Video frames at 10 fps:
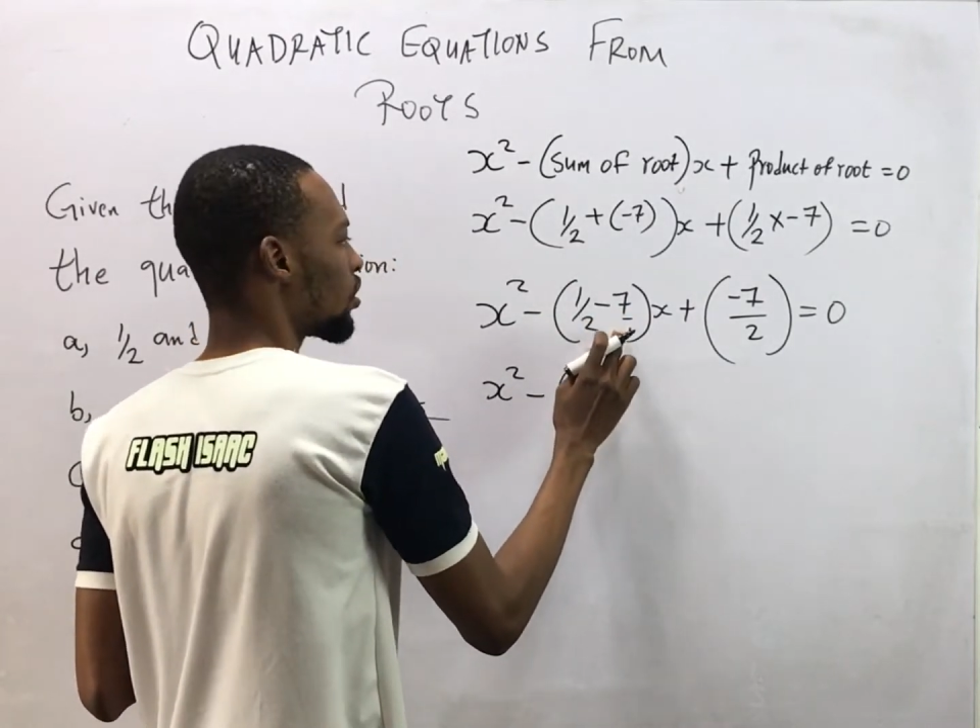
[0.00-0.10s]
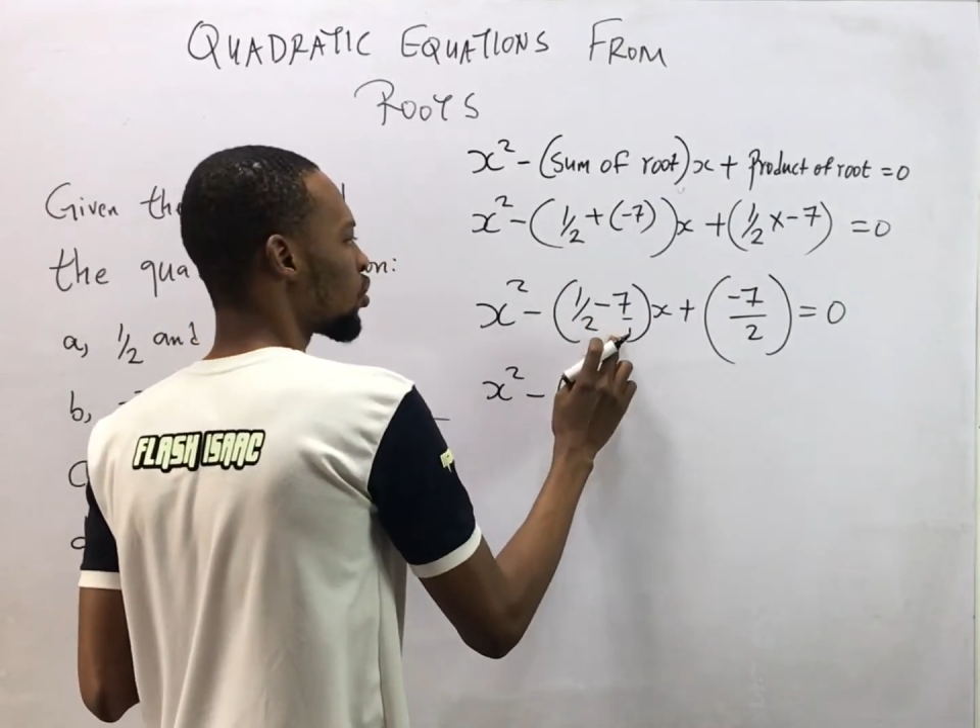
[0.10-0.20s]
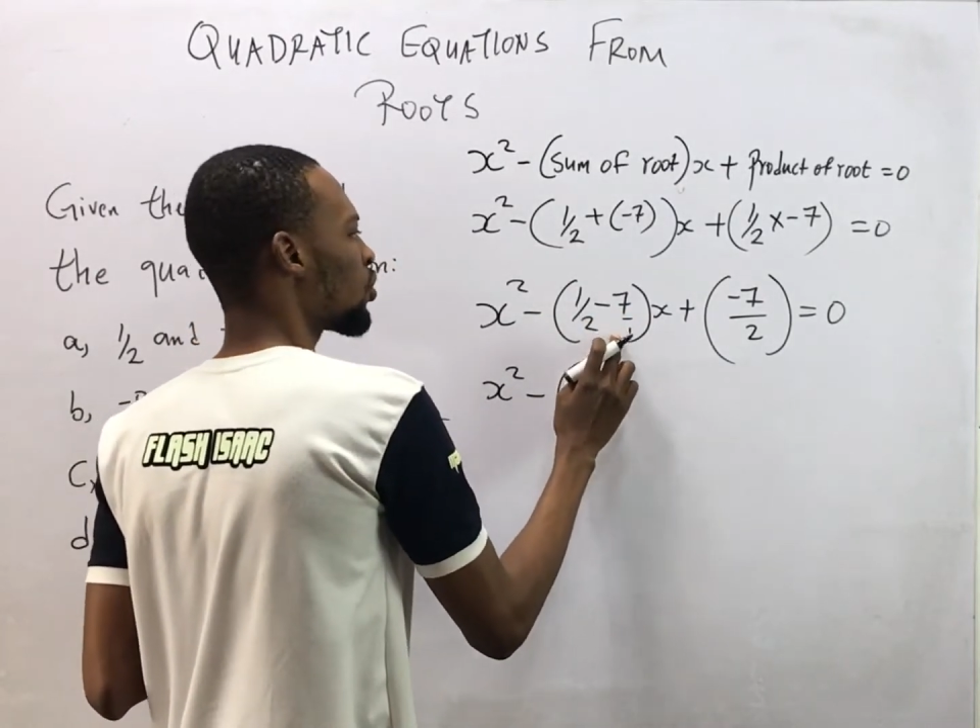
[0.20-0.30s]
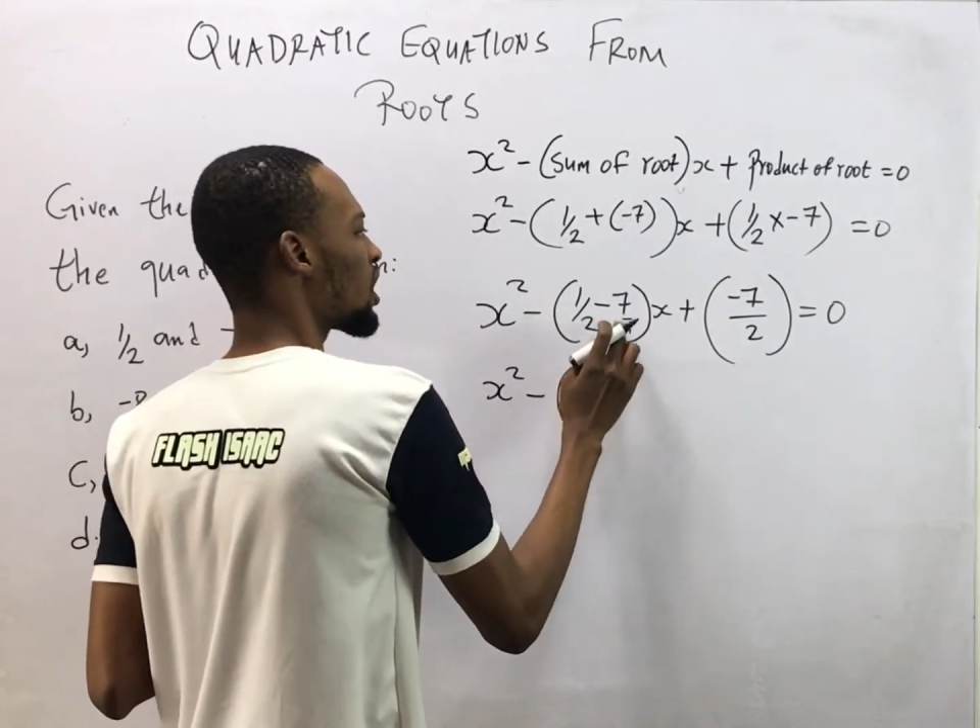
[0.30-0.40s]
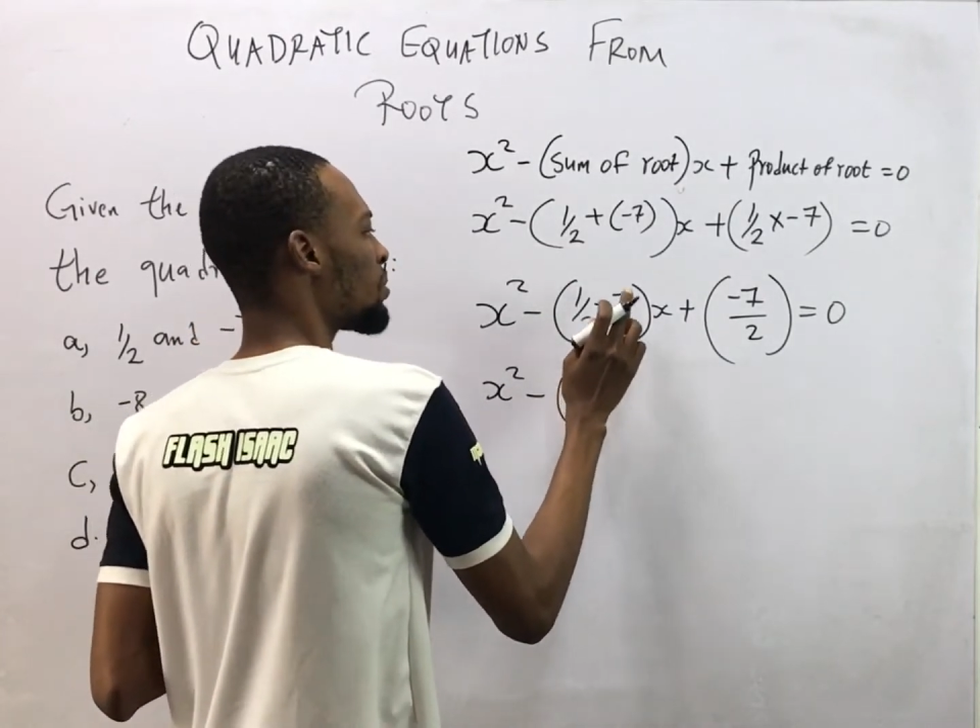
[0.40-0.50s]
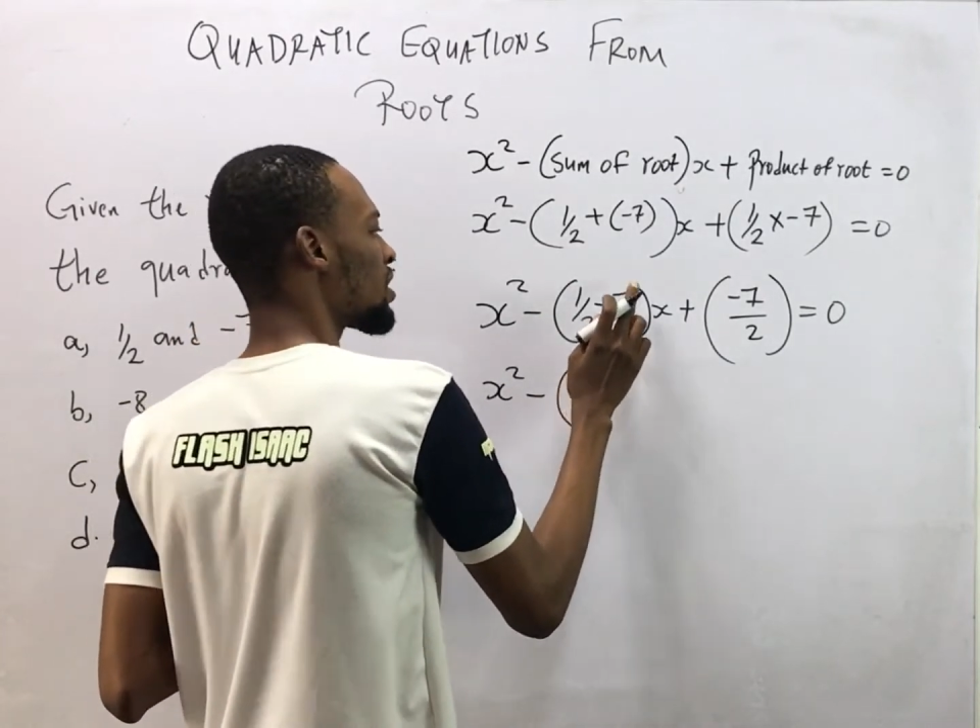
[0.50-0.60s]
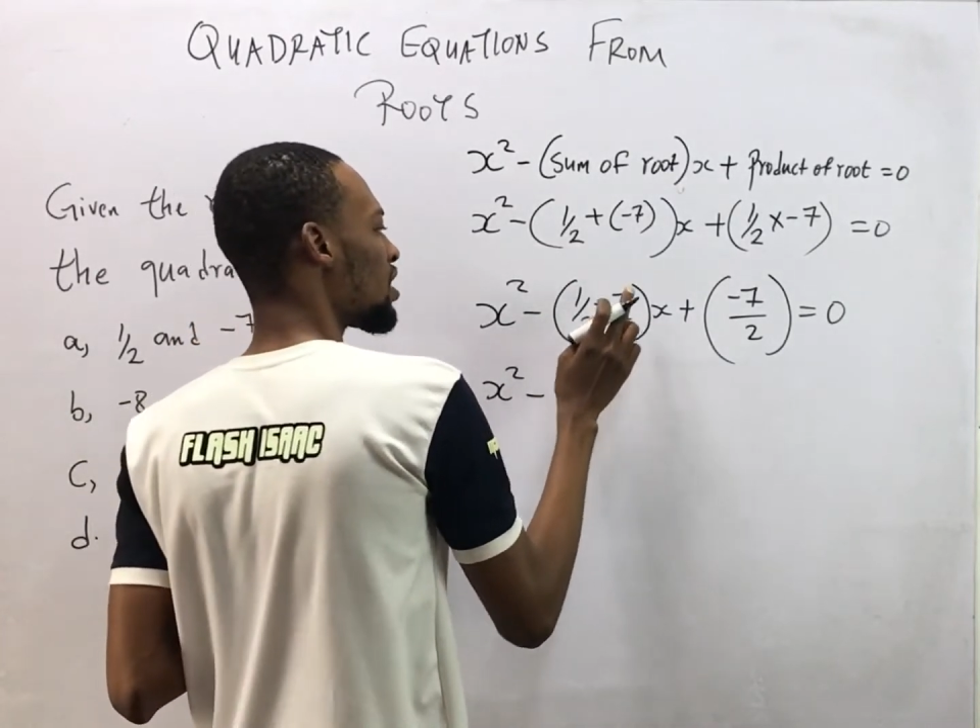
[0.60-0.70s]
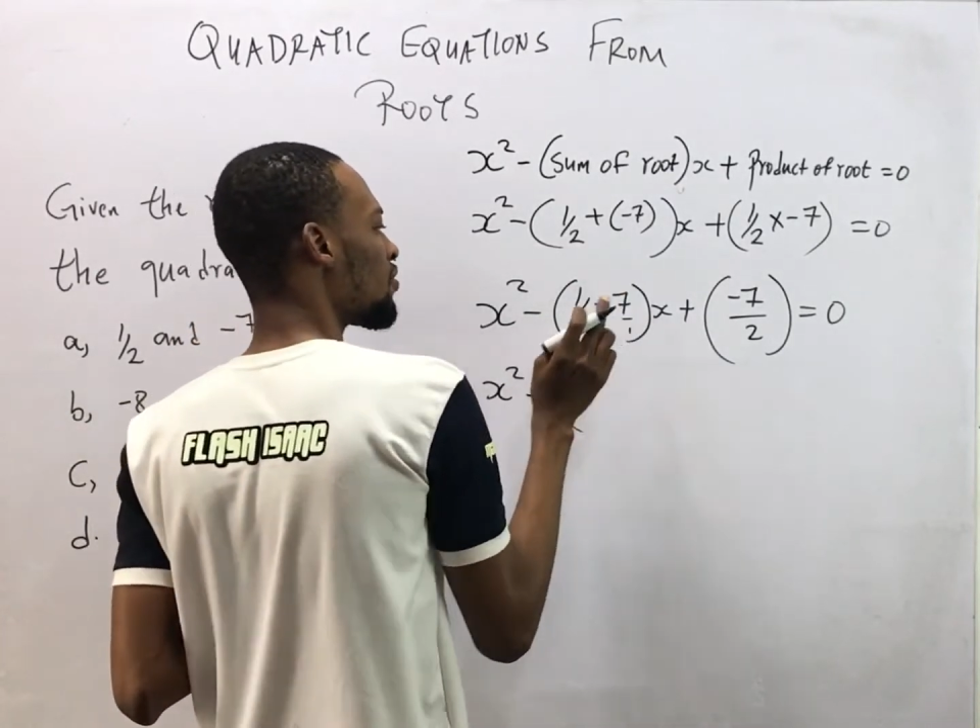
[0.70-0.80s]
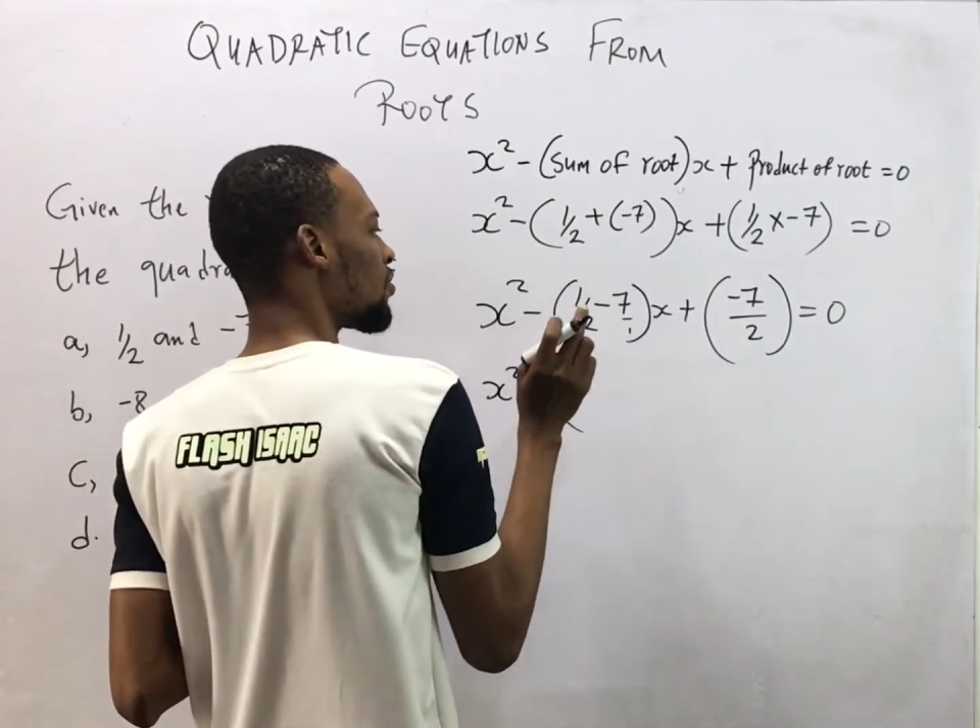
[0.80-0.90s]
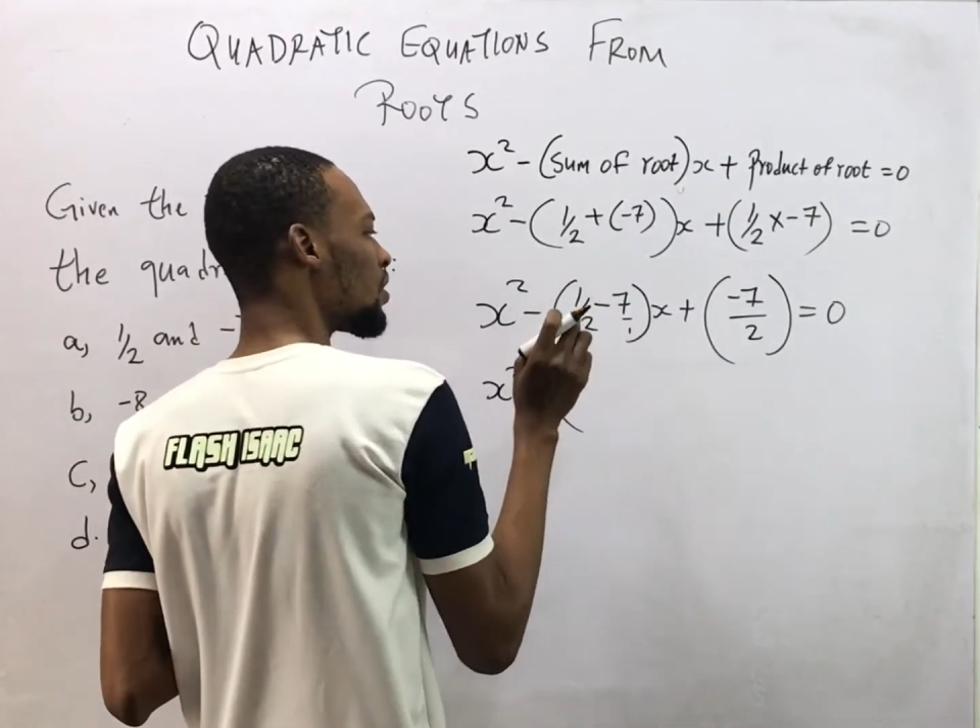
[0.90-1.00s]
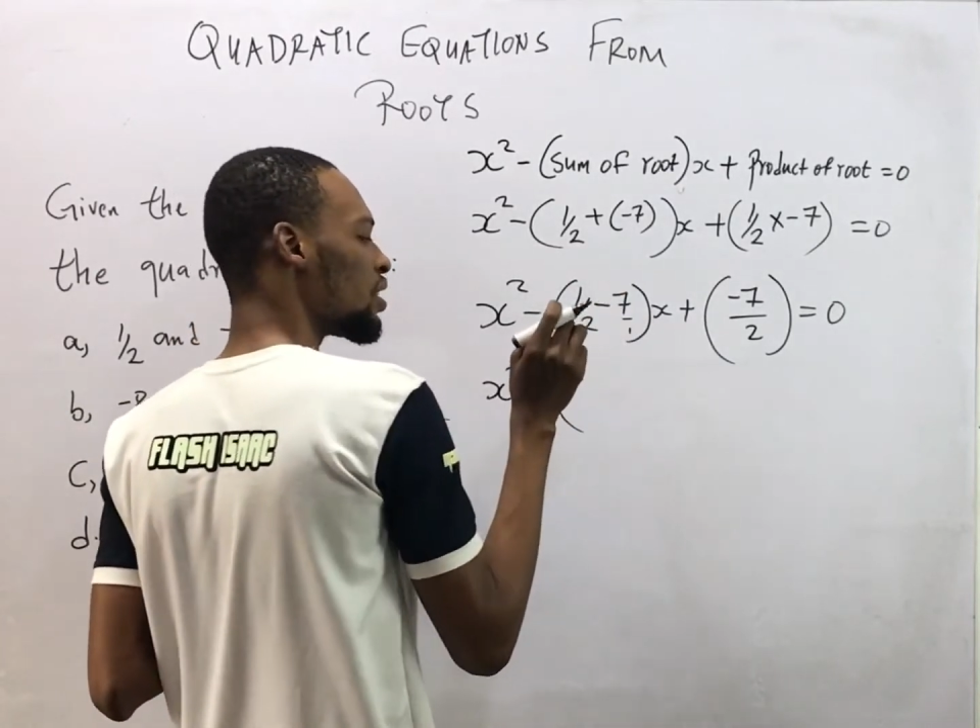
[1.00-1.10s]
2 times 7